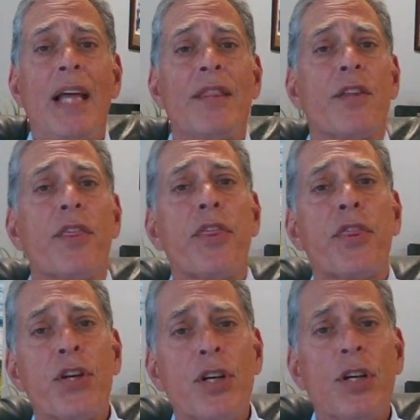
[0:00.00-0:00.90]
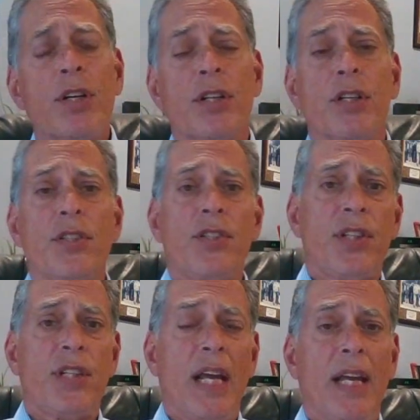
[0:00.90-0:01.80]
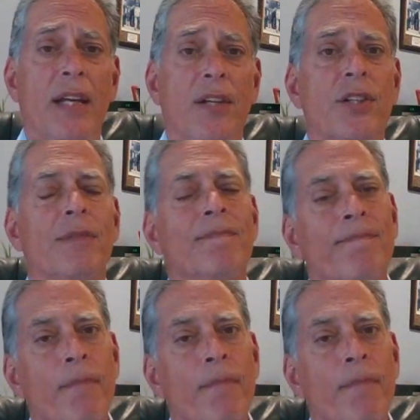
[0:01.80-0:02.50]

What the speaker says: And the third stage